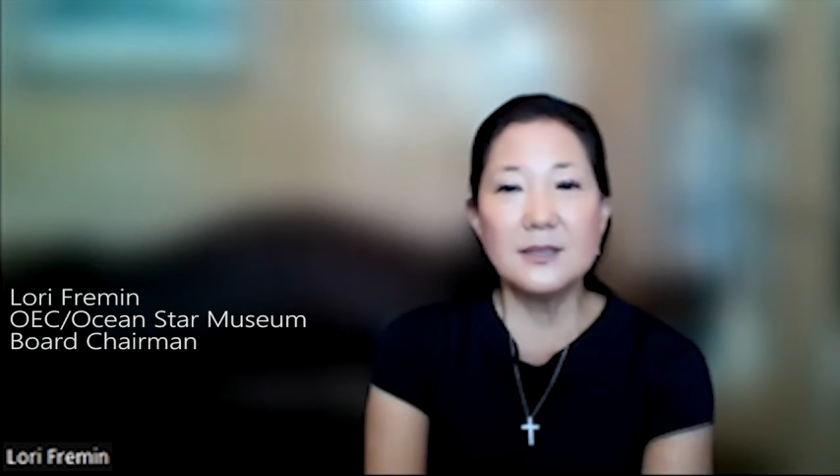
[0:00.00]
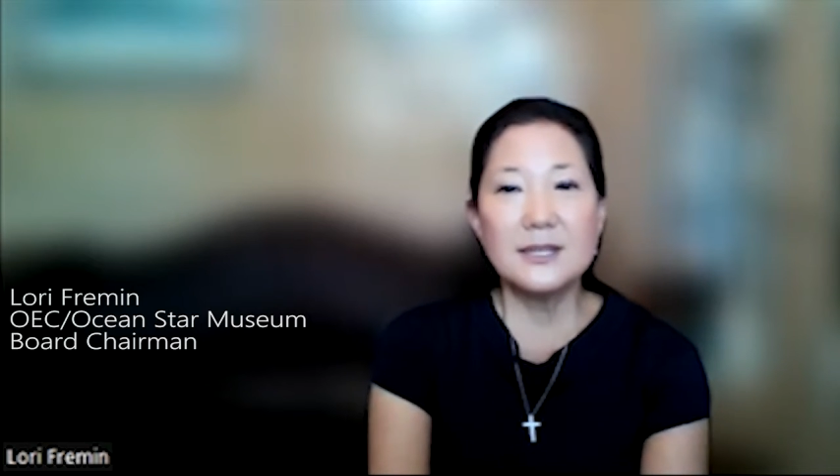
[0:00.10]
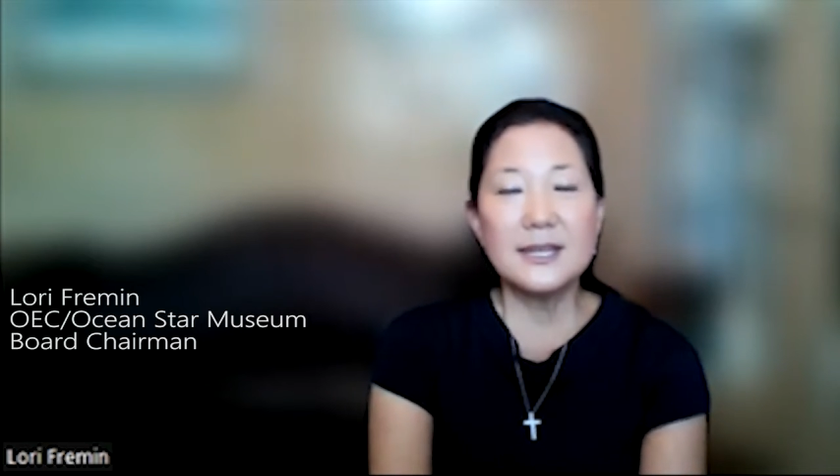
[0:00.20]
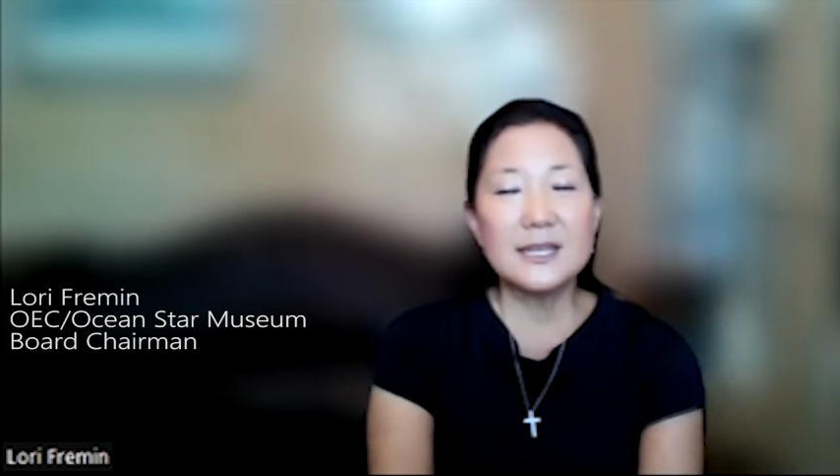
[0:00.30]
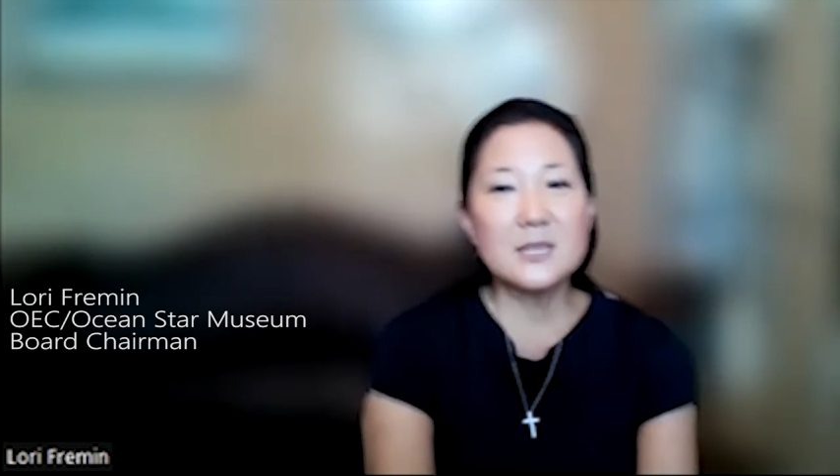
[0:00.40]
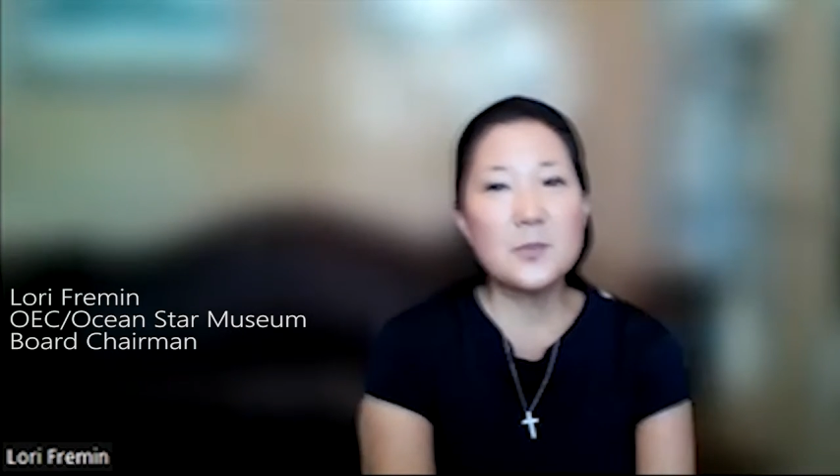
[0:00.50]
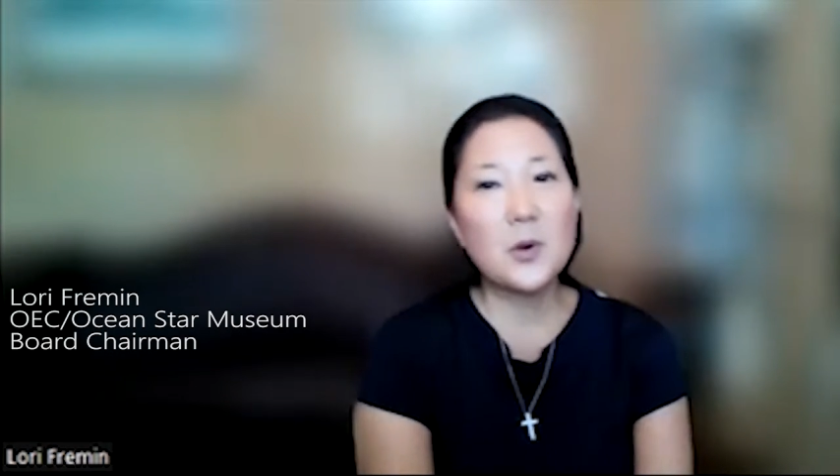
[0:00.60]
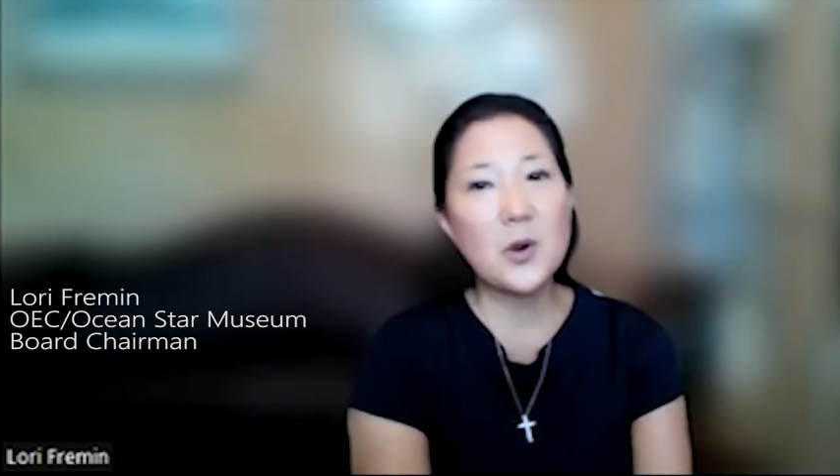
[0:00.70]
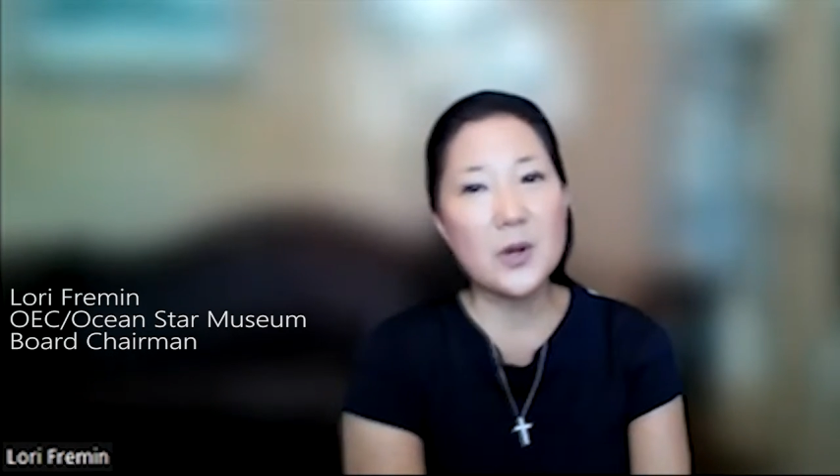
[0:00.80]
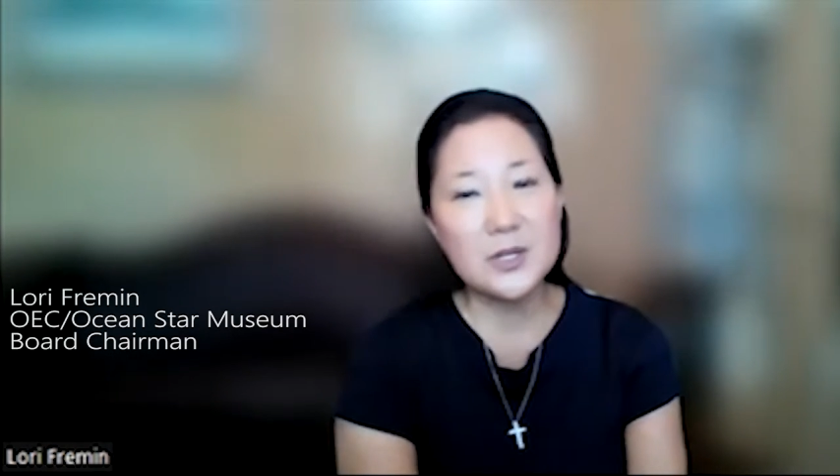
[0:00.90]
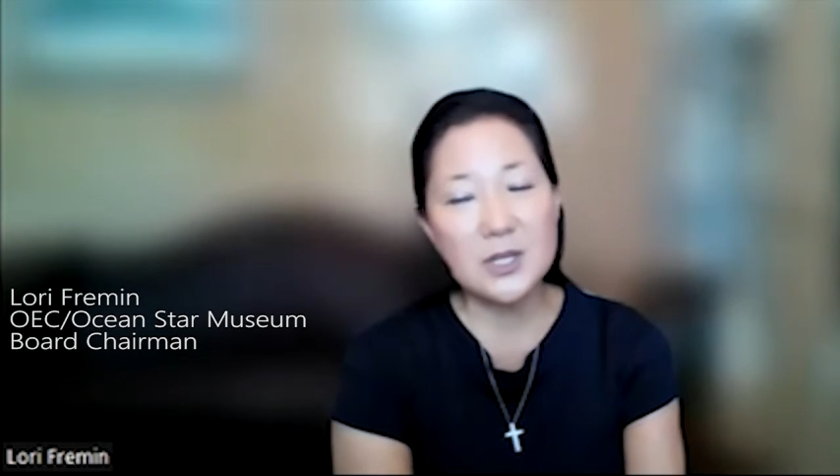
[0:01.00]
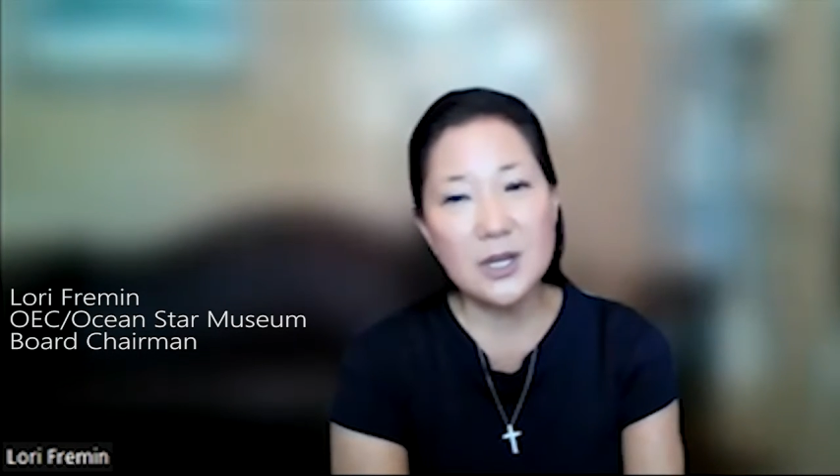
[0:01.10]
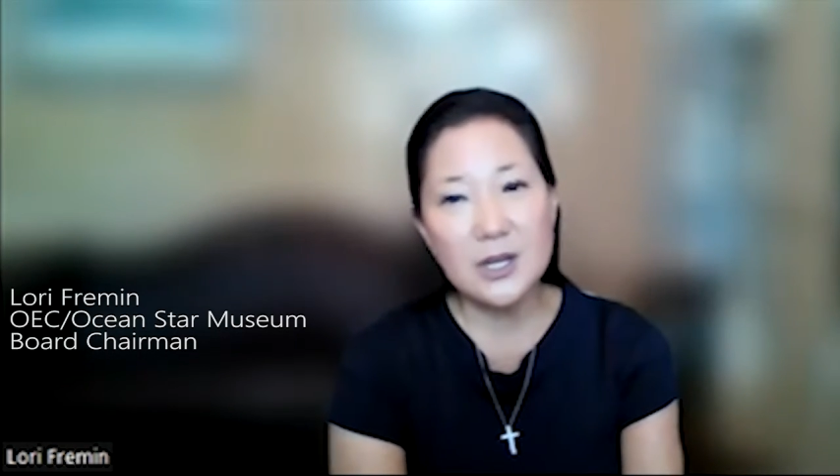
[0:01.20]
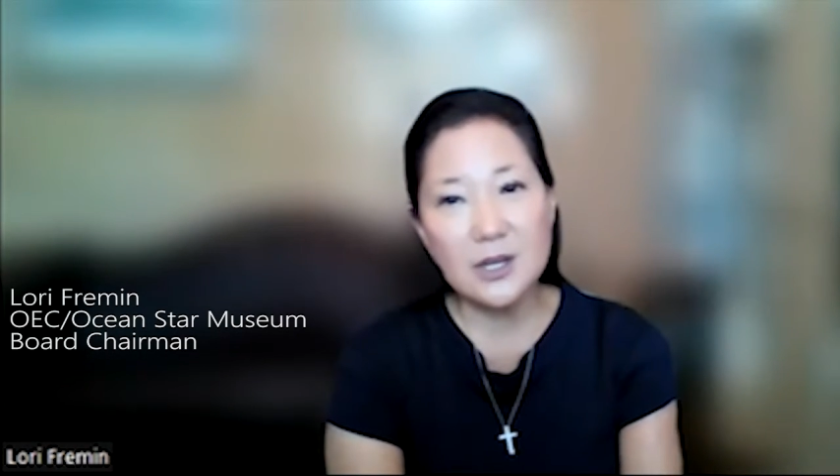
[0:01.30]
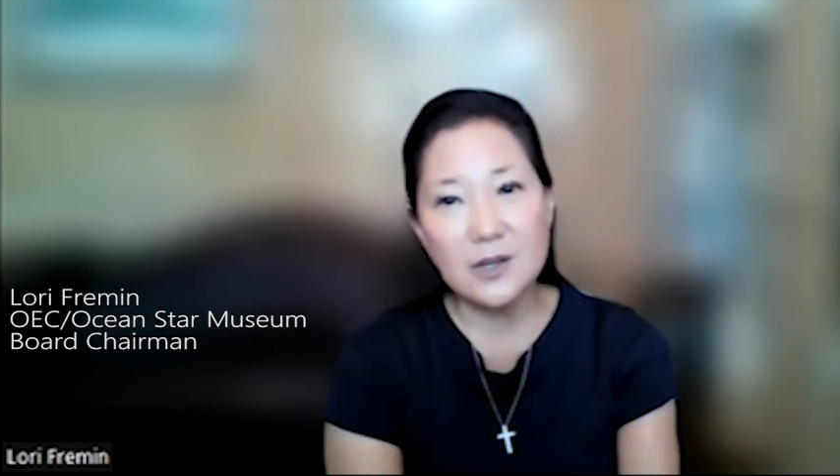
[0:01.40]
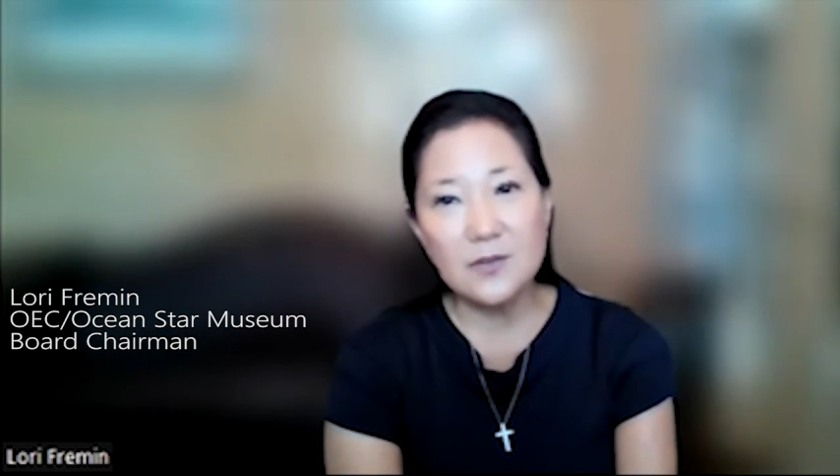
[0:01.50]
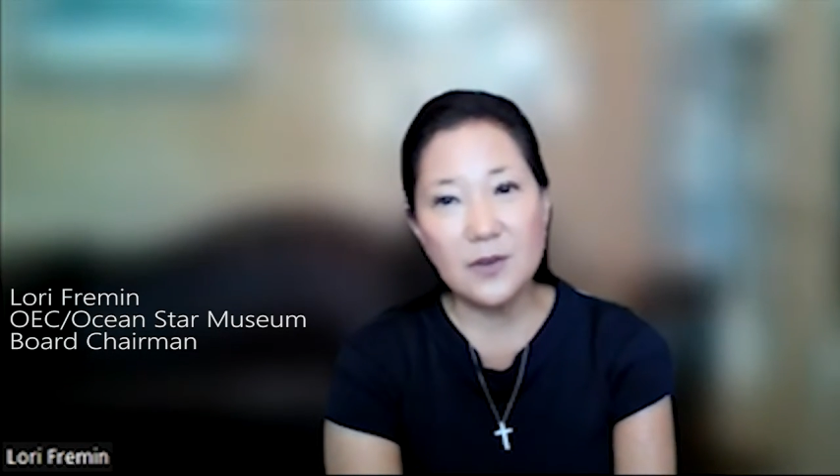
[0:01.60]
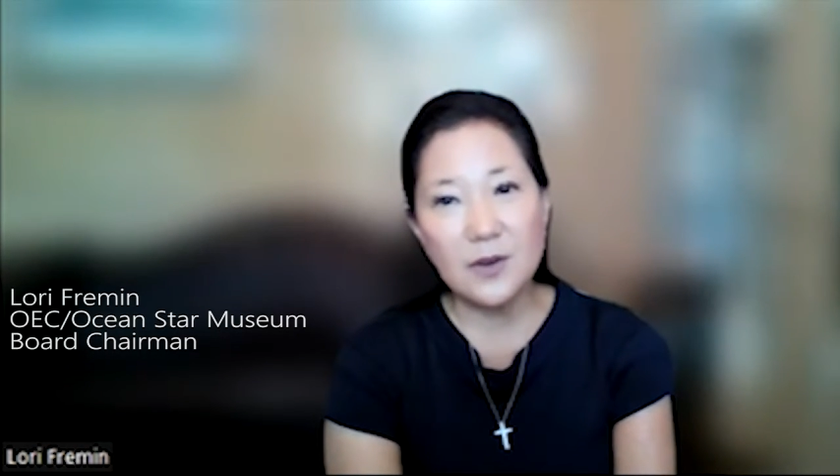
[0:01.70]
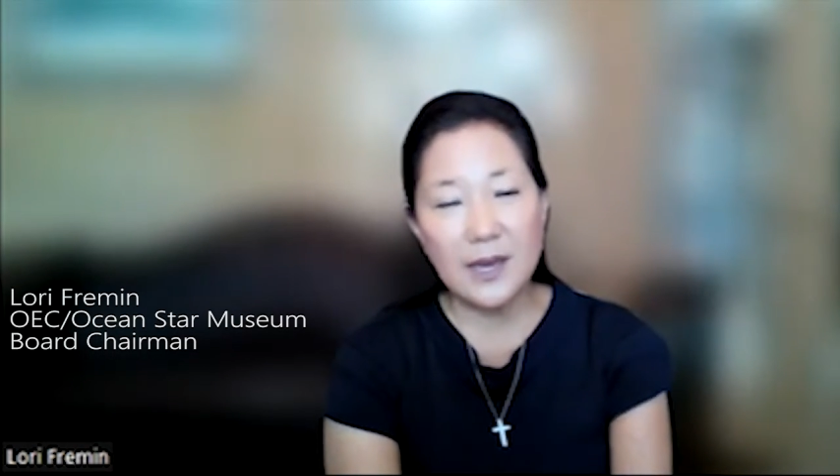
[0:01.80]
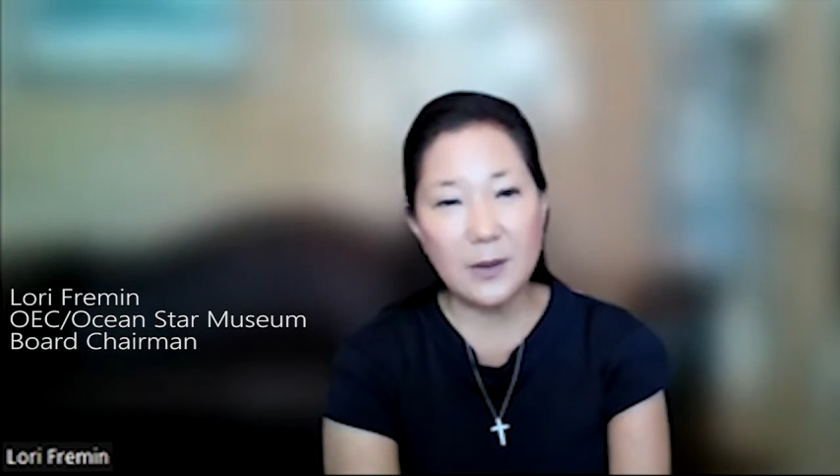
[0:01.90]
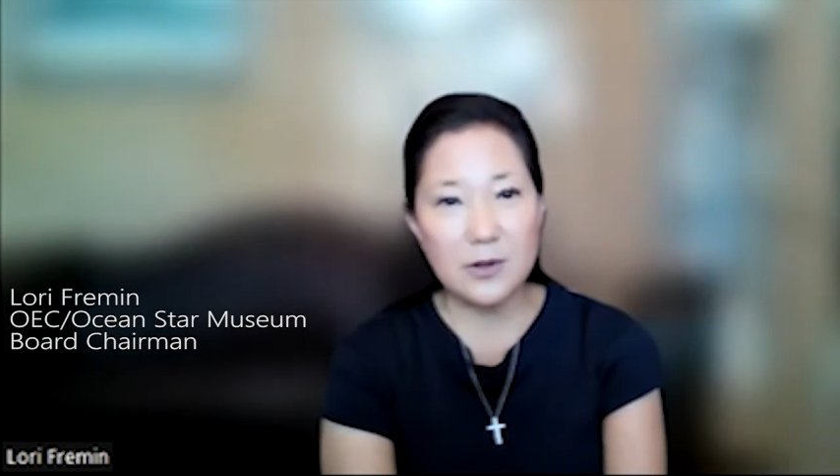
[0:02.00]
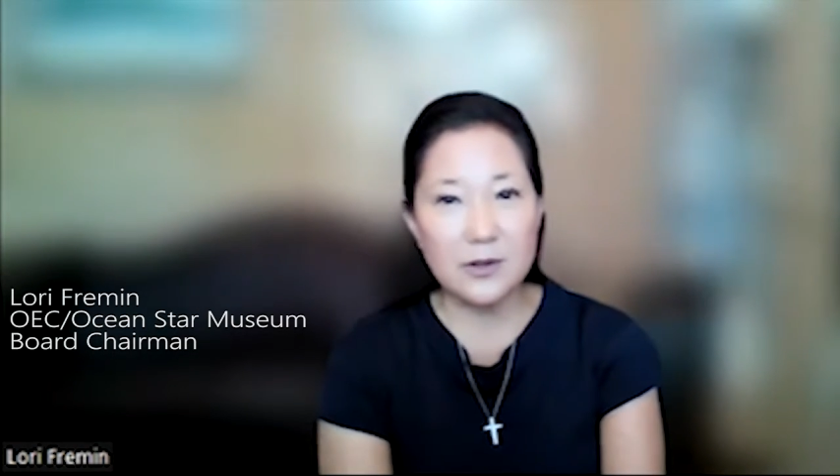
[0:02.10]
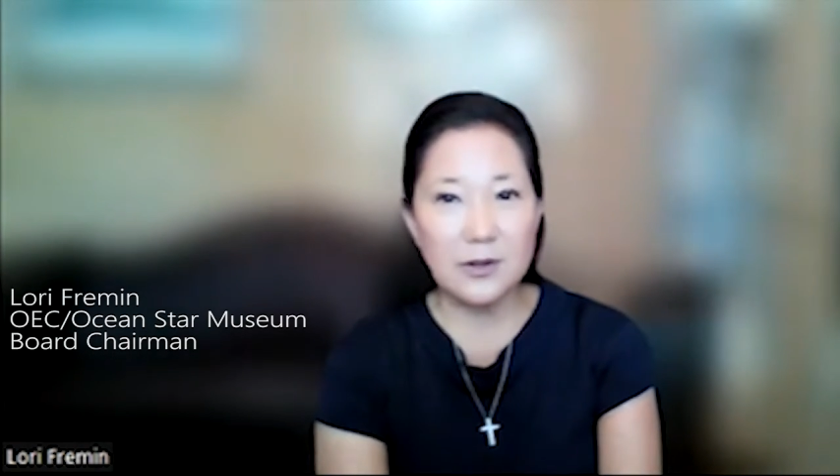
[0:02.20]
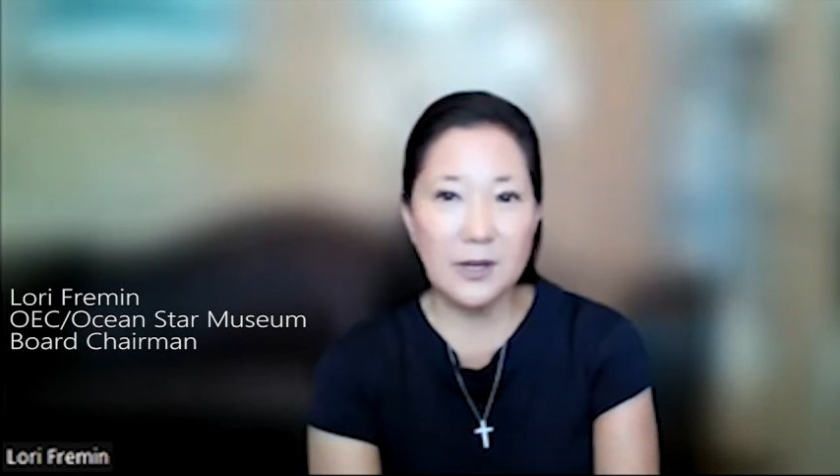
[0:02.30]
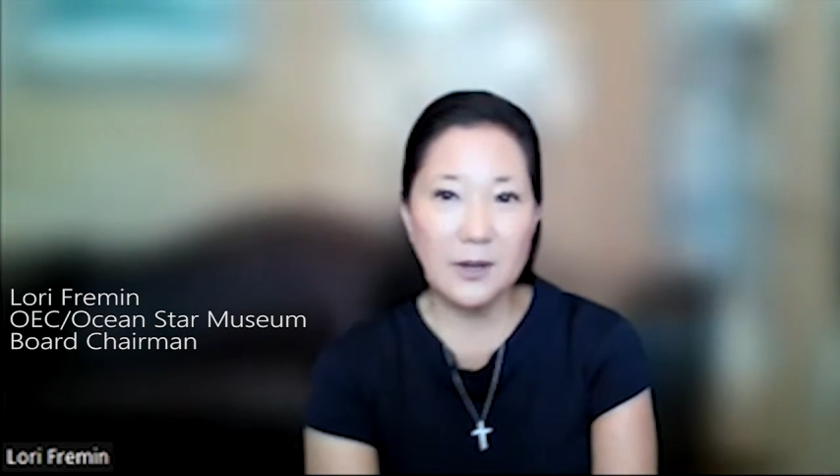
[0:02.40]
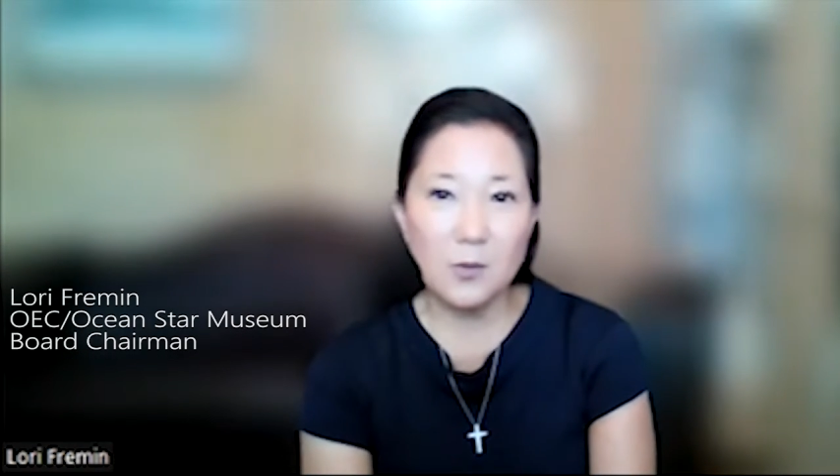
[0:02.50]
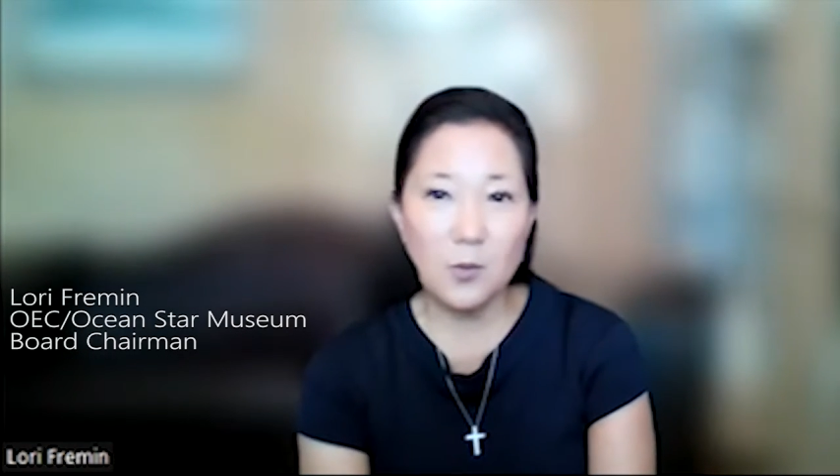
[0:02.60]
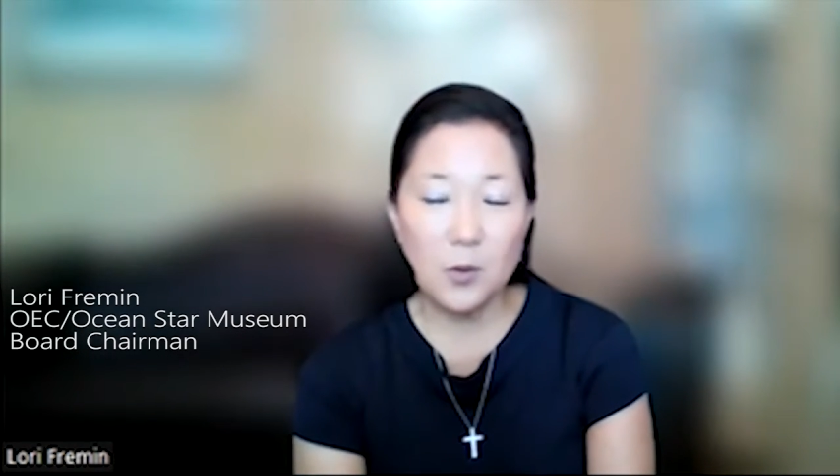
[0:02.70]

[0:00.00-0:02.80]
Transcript: The next part of our